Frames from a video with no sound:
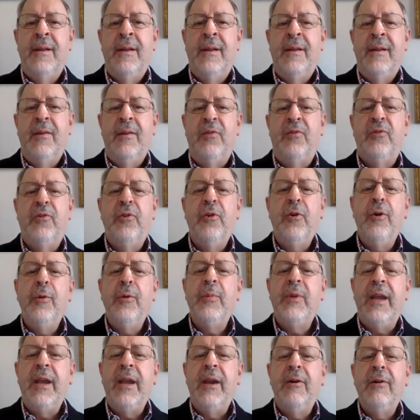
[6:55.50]
Disturbed
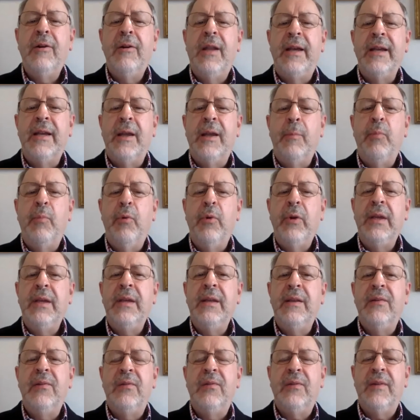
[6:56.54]
air like a
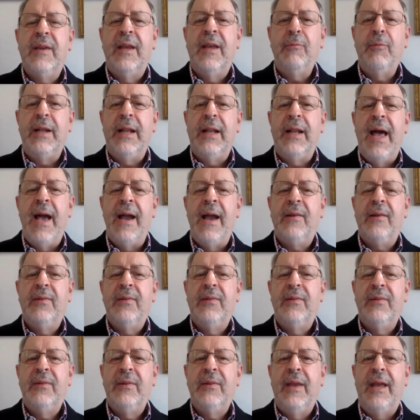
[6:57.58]
breeze can
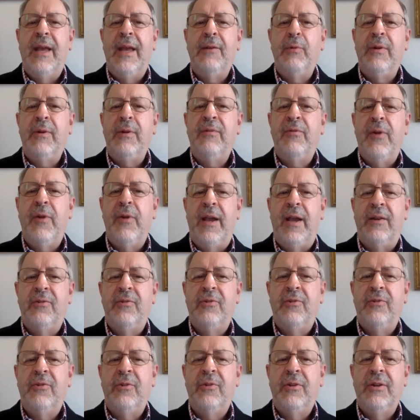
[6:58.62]
relax and
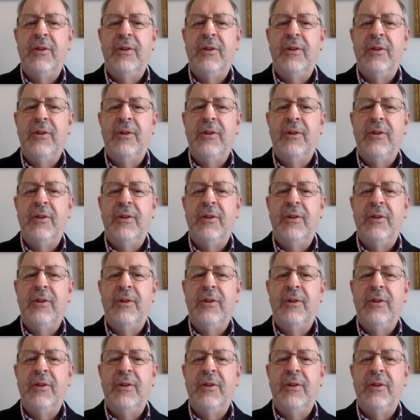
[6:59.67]
refresh.